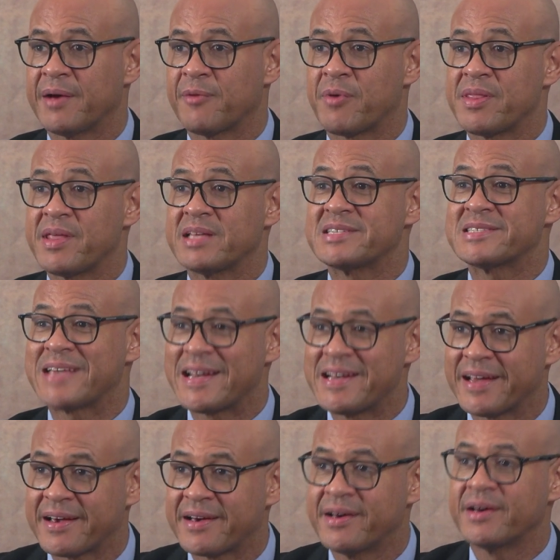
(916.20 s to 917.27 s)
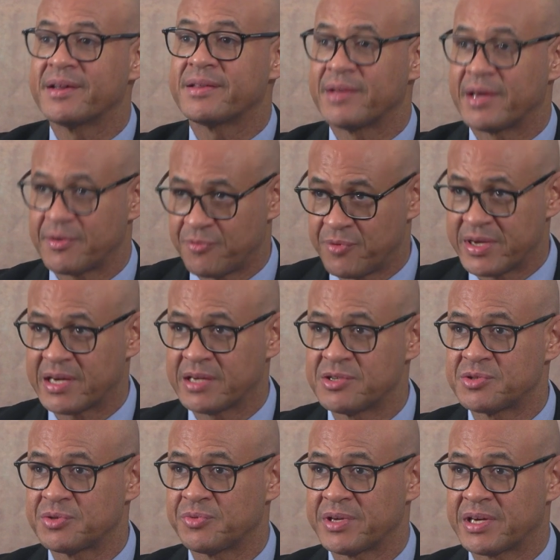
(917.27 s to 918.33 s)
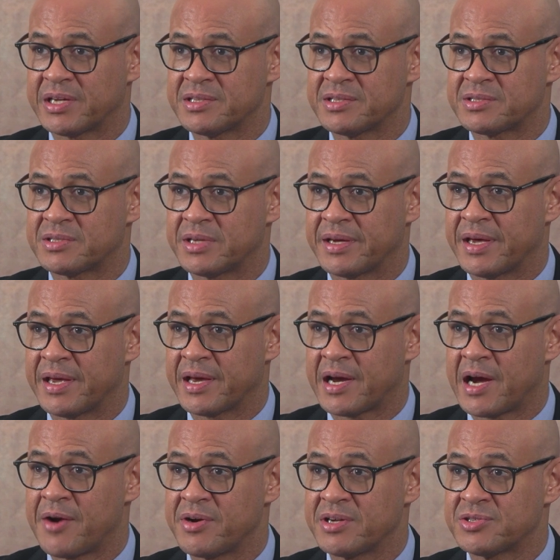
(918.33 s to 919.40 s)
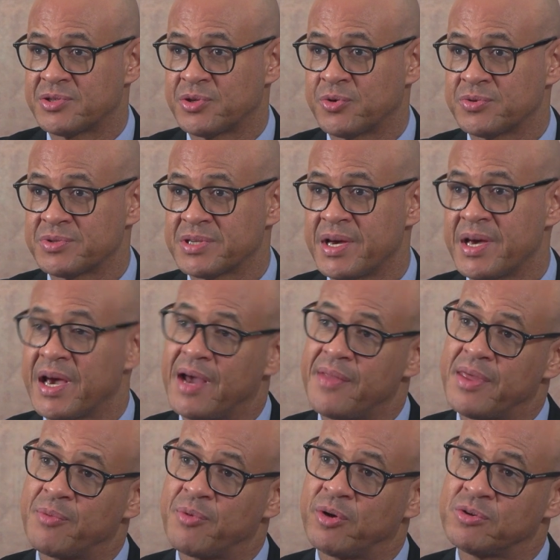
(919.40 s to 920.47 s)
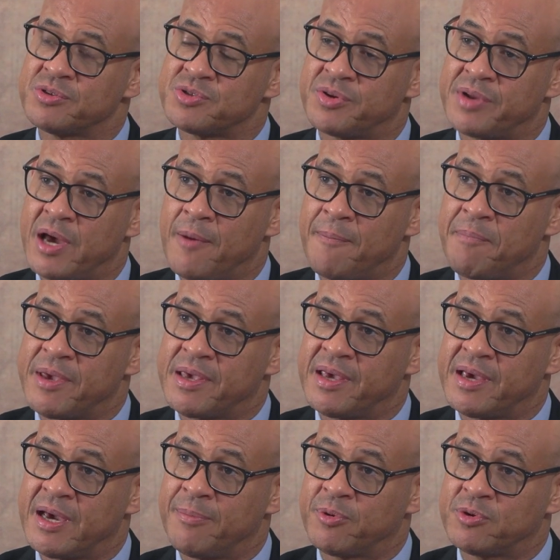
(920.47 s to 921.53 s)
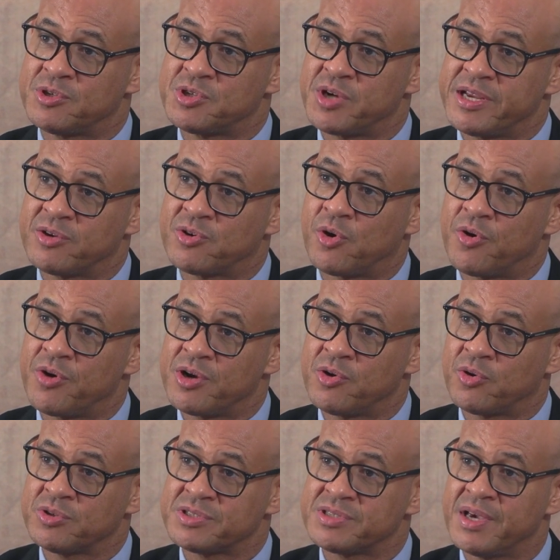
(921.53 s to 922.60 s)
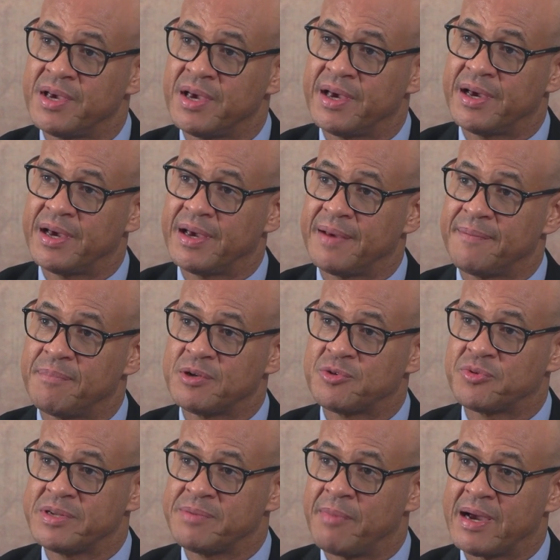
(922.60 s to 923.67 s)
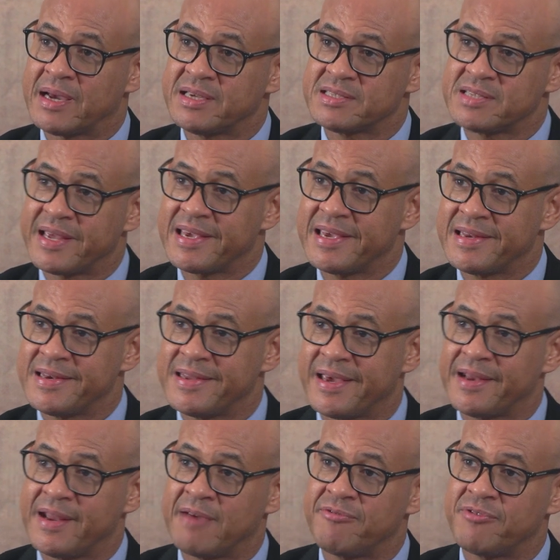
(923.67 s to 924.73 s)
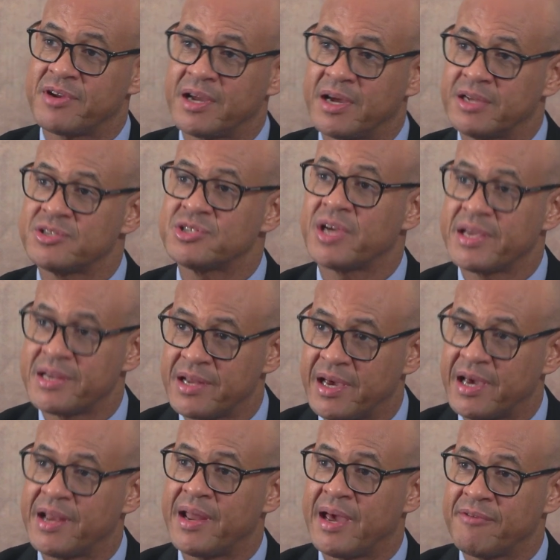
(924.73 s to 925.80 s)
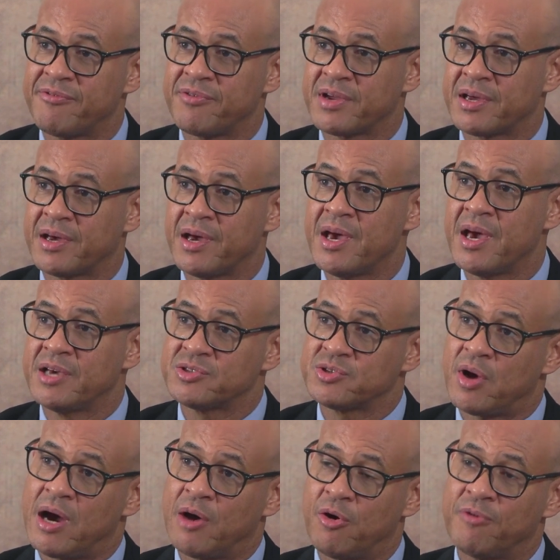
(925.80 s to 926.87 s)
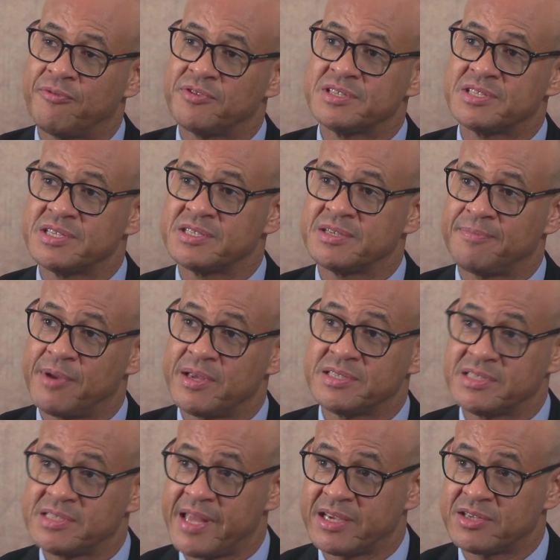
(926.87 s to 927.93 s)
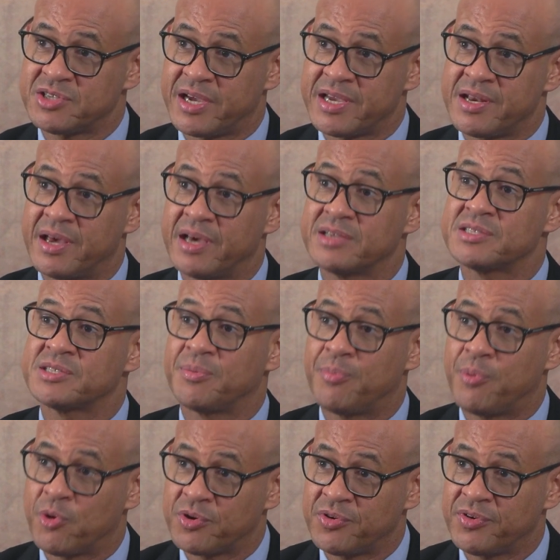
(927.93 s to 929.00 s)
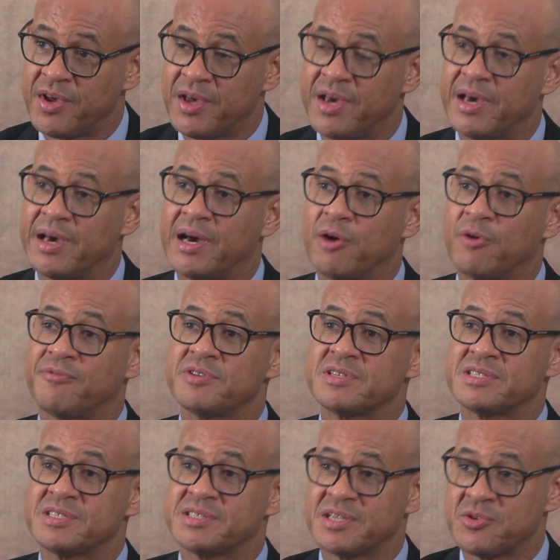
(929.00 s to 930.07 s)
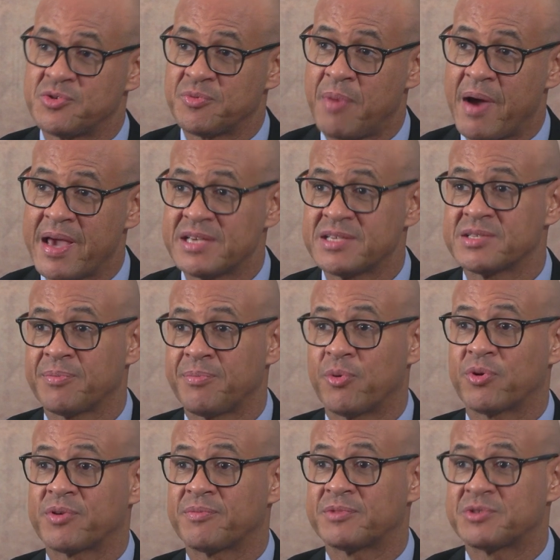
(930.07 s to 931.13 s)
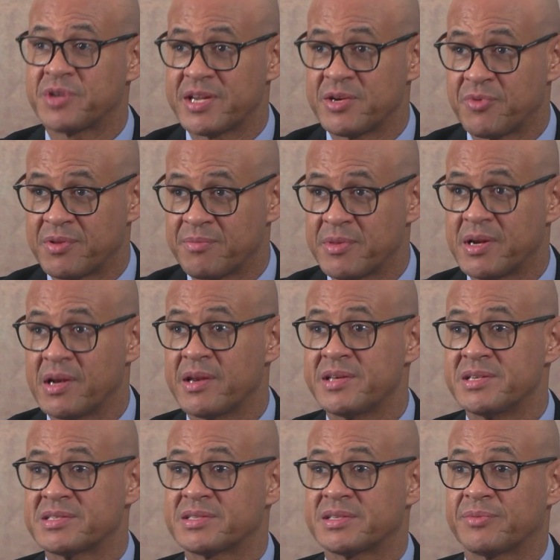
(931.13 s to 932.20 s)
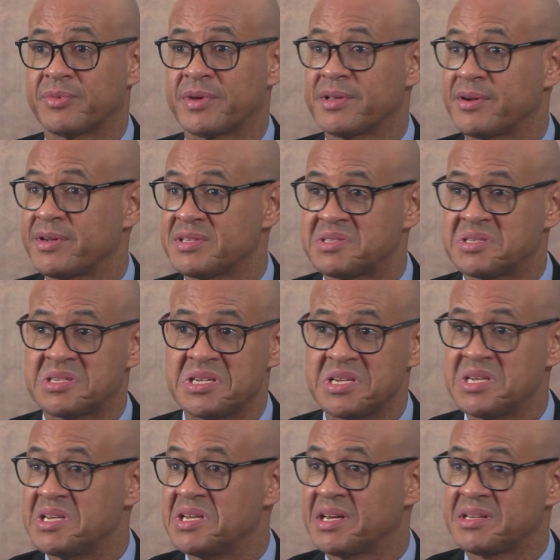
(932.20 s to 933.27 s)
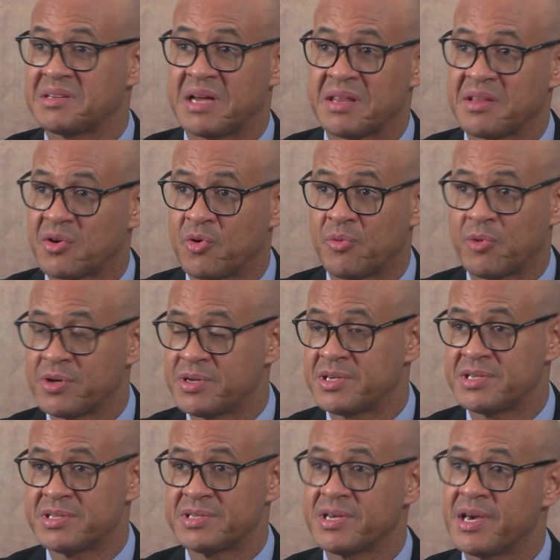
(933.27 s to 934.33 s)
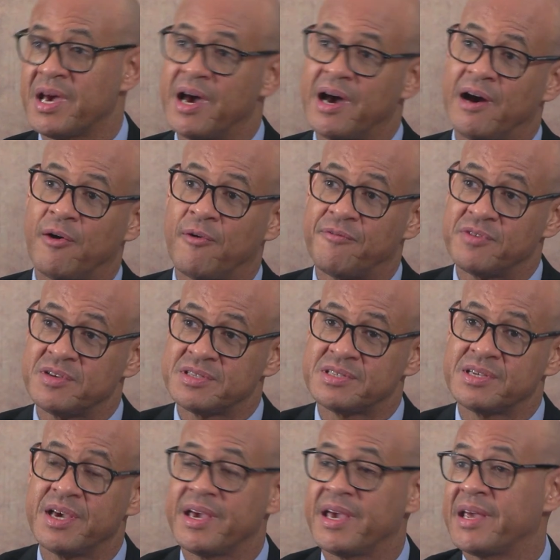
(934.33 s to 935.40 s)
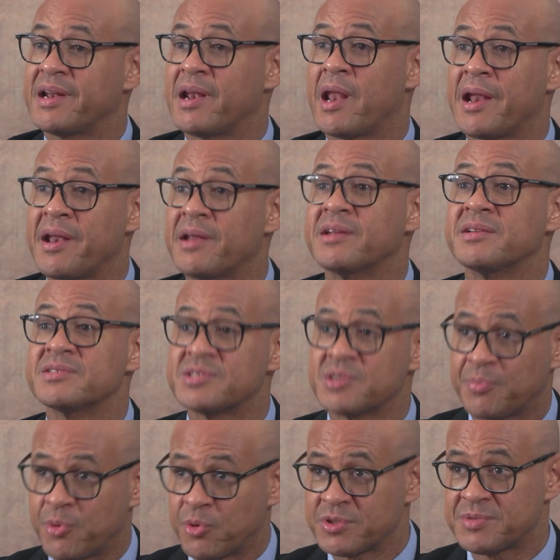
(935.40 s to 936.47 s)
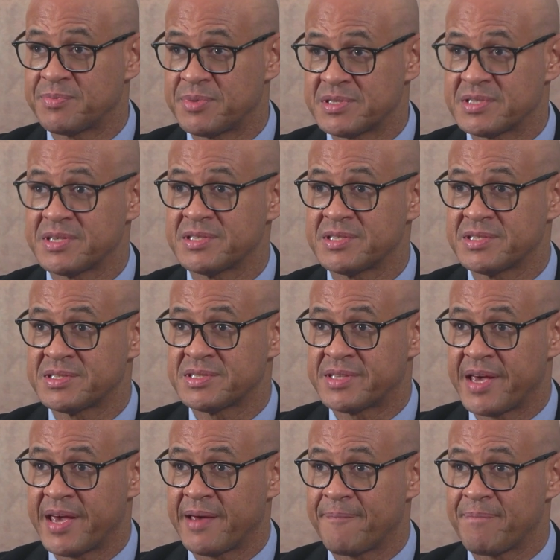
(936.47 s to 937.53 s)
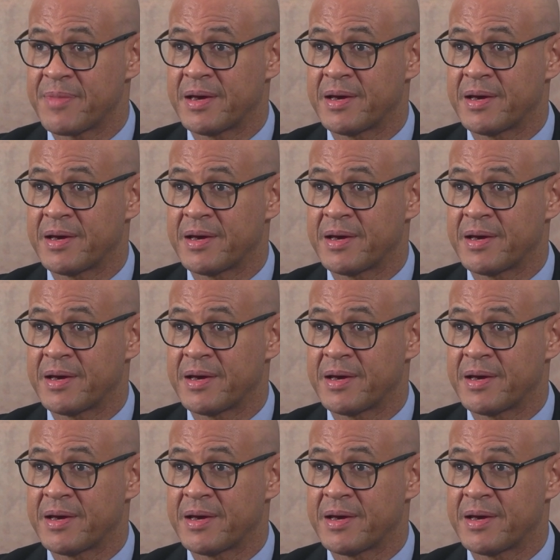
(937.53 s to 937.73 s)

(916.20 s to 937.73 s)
Whether it's SADC, that we can encourage those. And then we're also now picking up on trade corridors between markets like India and Africa, China and Africa. So our offices in places like China support. Our offices in Dubai support trade with Middle East, whether it's tea and other commodities. Our office in London supports businesses there.